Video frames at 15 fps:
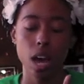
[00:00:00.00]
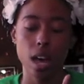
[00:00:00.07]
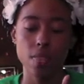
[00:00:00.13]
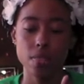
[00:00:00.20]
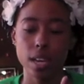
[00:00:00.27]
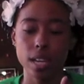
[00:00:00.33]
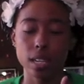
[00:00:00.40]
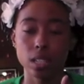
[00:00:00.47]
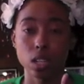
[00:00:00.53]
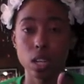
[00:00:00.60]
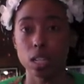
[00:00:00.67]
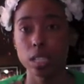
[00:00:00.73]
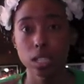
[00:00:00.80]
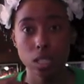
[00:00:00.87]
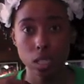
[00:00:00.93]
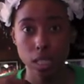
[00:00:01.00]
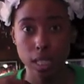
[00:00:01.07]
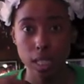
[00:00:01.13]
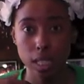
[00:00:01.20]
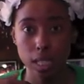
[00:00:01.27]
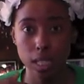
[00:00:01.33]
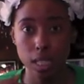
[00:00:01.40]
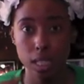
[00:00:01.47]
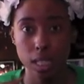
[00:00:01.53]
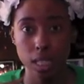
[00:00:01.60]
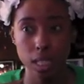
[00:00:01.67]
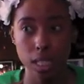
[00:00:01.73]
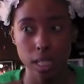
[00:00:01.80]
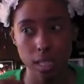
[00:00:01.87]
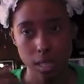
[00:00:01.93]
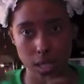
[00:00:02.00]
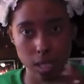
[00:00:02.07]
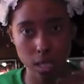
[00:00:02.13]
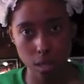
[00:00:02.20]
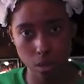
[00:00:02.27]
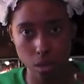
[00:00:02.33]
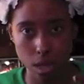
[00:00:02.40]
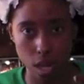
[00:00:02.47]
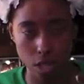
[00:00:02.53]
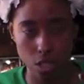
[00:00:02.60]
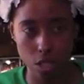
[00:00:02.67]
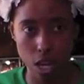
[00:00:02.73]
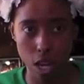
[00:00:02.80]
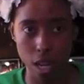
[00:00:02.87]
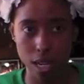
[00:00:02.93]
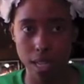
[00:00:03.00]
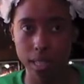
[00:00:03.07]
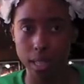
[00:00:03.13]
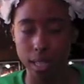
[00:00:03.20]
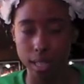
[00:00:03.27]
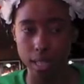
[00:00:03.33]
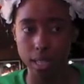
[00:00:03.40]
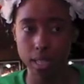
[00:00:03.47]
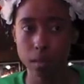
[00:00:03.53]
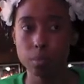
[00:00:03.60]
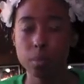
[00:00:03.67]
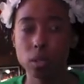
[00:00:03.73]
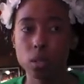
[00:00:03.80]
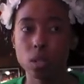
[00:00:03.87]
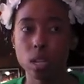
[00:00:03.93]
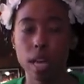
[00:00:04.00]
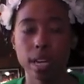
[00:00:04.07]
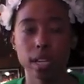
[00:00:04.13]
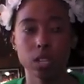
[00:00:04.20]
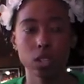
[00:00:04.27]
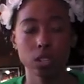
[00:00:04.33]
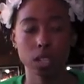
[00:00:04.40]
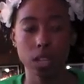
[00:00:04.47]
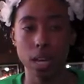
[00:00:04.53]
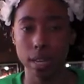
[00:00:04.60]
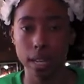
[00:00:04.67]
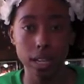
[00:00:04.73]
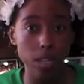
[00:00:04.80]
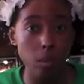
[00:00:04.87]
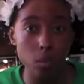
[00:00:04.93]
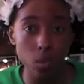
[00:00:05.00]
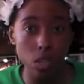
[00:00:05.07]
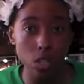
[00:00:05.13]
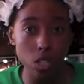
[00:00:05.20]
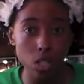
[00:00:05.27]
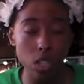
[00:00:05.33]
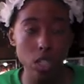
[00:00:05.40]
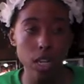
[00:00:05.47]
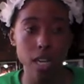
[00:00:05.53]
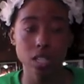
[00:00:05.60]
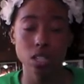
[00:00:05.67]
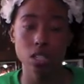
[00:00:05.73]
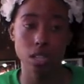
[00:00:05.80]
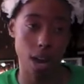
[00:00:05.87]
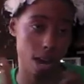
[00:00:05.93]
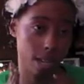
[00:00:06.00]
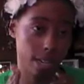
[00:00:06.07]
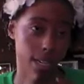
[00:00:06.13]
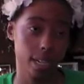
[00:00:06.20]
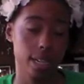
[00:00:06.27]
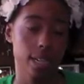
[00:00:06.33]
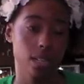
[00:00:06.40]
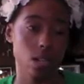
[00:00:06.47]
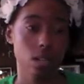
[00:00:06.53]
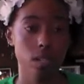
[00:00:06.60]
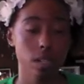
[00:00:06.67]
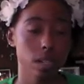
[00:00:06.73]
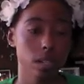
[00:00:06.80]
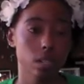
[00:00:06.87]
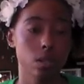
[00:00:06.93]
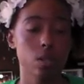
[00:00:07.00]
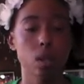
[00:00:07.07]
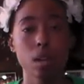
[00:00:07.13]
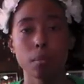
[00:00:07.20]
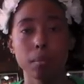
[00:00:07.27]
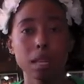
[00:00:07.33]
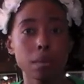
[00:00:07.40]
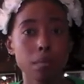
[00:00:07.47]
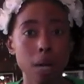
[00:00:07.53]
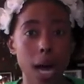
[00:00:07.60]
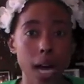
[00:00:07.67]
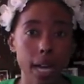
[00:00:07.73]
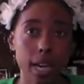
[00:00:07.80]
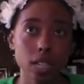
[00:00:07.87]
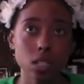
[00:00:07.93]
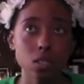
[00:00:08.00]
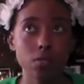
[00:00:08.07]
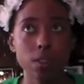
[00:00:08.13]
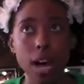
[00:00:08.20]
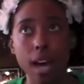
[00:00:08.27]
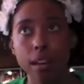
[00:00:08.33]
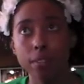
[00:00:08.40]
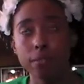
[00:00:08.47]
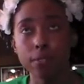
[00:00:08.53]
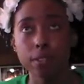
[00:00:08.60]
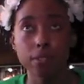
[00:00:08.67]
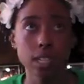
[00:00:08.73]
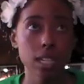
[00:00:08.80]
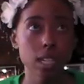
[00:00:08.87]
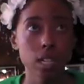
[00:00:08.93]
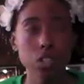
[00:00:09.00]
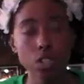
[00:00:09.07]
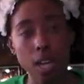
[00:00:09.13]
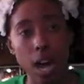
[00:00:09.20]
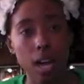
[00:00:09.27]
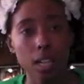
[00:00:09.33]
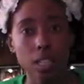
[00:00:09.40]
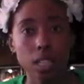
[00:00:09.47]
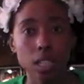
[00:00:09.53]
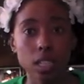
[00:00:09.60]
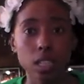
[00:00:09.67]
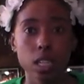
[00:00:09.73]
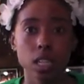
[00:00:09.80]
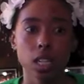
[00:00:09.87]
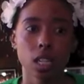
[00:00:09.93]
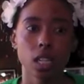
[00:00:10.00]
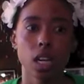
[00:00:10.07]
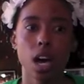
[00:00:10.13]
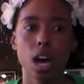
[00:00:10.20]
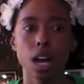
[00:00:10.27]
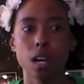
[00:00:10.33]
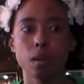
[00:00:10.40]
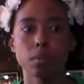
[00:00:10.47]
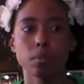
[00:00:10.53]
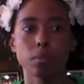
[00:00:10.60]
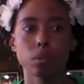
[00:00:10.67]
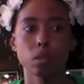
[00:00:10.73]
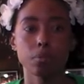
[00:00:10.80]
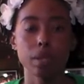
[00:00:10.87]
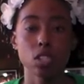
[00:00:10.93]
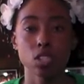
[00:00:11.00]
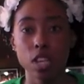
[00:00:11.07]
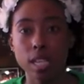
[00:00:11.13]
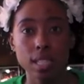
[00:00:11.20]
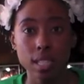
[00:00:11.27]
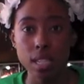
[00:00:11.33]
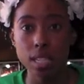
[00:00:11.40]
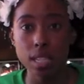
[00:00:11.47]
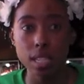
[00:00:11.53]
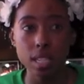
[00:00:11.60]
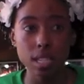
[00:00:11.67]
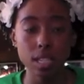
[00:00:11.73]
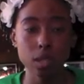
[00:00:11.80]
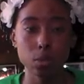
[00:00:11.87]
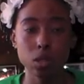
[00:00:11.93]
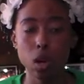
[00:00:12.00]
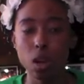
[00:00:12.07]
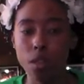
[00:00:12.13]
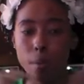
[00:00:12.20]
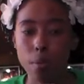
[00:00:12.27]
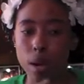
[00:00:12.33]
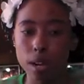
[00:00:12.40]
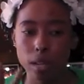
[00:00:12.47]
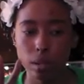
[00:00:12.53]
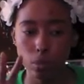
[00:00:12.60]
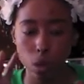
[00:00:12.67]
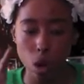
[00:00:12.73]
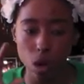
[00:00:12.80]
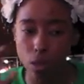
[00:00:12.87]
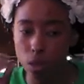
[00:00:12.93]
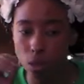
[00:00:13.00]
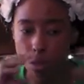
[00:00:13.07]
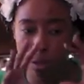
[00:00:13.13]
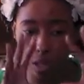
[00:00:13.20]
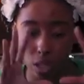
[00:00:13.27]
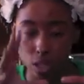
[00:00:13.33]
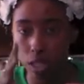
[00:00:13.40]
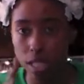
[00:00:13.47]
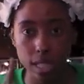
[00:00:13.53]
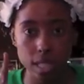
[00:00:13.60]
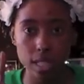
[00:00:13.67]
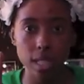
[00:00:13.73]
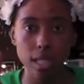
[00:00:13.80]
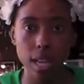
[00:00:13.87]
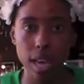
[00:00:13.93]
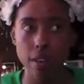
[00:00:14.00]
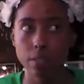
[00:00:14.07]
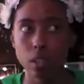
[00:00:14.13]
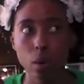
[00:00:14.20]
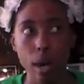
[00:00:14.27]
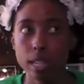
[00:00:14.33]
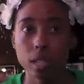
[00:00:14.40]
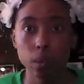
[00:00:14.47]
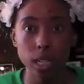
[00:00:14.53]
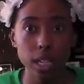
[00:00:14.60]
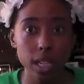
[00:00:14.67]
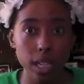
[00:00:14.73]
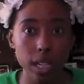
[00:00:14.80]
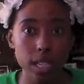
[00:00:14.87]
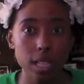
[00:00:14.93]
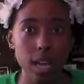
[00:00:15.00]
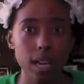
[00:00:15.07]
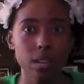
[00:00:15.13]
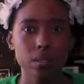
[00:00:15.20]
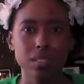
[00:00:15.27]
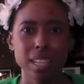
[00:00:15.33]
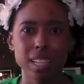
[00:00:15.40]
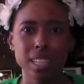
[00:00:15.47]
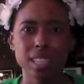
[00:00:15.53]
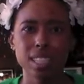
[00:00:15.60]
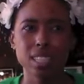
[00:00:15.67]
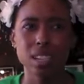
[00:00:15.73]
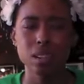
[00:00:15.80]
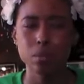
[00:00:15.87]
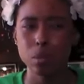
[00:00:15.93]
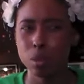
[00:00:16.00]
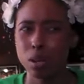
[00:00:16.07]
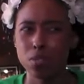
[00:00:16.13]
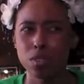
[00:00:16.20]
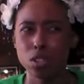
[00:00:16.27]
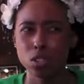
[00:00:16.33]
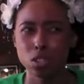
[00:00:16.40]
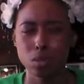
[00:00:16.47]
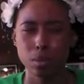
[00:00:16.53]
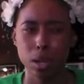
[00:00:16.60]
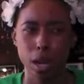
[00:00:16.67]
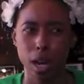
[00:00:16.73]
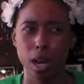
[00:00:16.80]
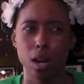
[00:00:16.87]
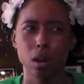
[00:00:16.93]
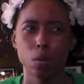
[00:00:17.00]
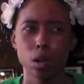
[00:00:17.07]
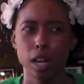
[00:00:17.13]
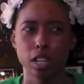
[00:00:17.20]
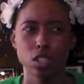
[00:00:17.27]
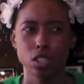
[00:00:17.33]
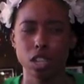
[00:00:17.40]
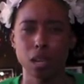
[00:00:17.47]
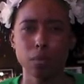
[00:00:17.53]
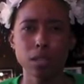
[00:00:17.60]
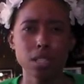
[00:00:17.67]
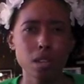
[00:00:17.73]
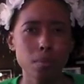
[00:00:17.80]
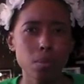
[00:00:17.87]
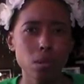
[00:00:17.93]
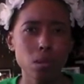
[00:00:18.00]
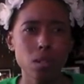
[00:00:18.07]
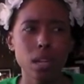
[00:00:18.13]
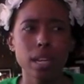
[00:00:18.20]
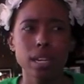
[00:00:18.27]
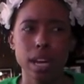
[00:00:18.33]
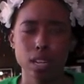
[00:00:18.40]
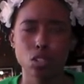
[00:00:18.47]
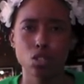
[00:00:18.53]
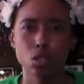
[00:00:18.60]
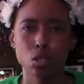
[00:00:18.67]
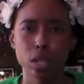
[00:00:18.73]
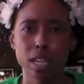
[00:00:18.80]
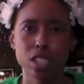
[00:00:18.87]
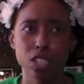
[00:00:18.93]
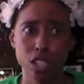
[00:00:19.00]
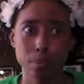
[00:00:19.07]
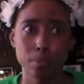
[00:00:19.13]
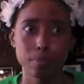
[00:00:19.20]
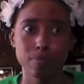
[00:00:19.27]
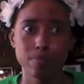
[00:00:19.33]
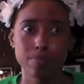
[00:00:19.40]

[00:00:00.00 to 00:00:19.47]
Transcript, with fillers: and then glycerin is the eco style gel, and I think that's simple, and you're locking in the moisture, and you're styling it, and that's all you need to do. Me buying five, fifteen hundred dollar um, Miss Jessie's and with all that product, all the little ingredients in it that I have no idea what it is, I don't think is going to be beneficial to my hair when I could just keep it simple and natural and cheap.